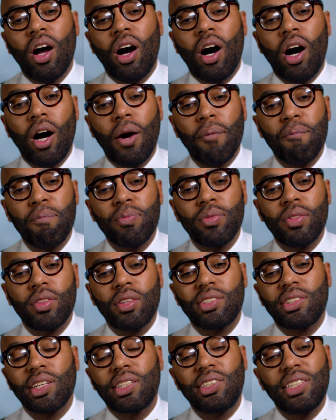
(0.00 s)
Um,
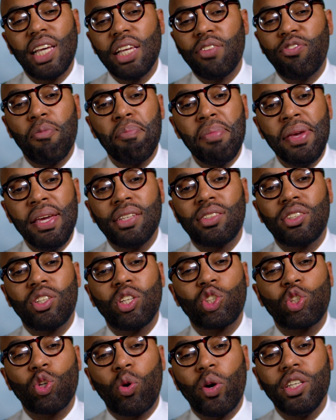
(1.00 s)
success for me is in
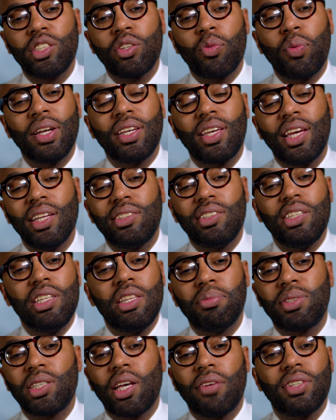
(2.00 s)
the stories of when kids see
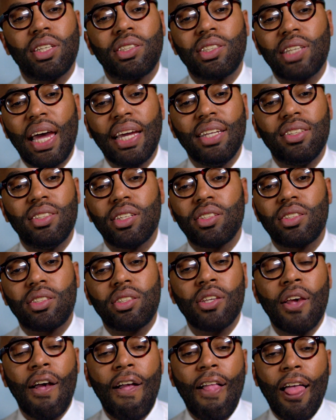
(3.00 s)
themselves as
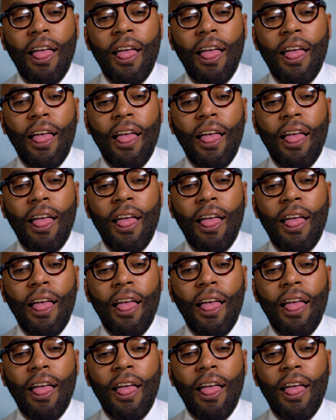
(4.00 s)
scientists.